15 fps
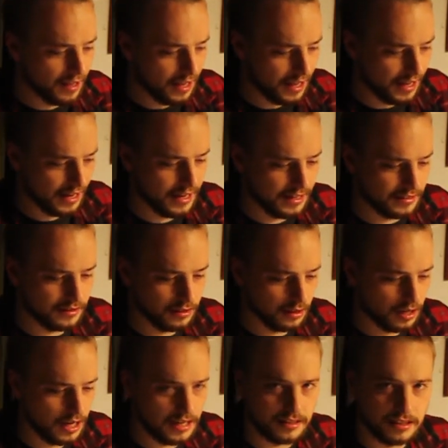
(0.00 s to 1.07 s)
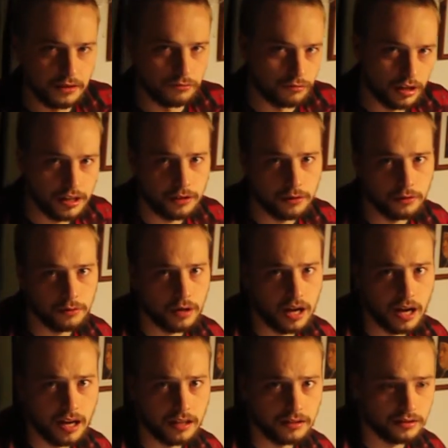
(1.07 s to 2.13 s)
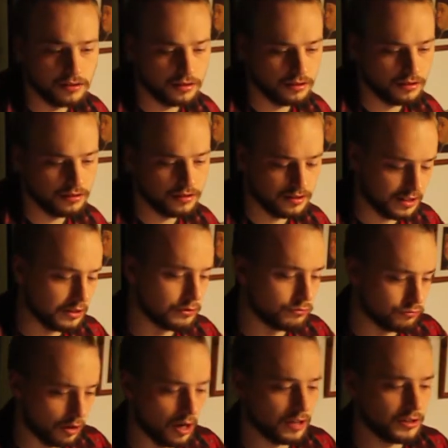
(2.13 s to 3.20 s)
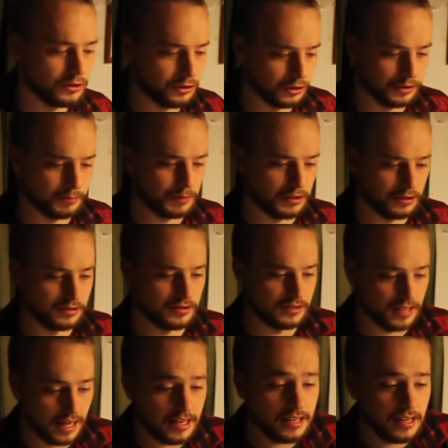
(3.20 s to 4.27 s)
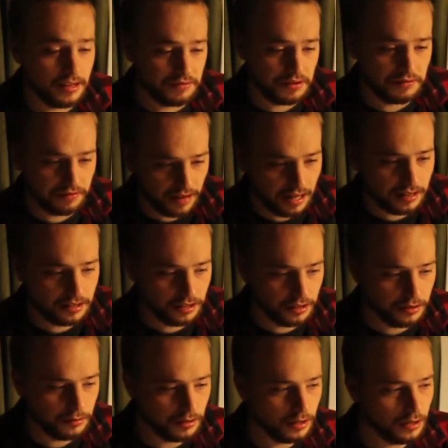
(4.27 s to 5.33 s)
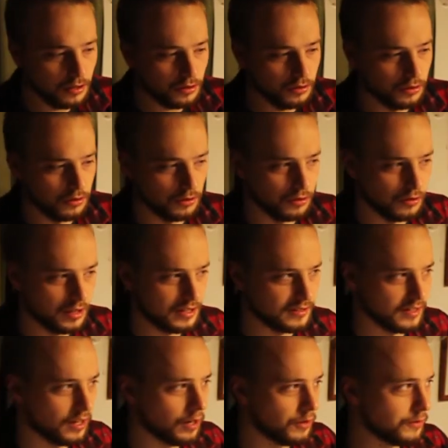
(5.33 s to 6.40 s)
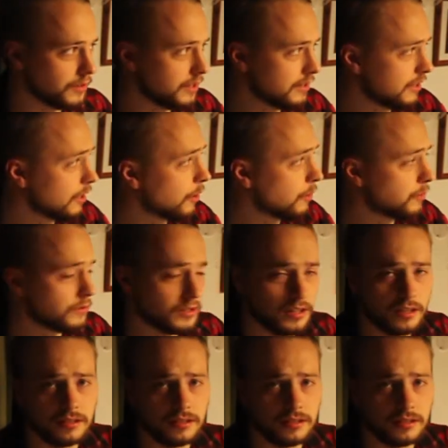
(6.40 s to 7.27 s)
is it real and still right just because they give it value? Or is it only the older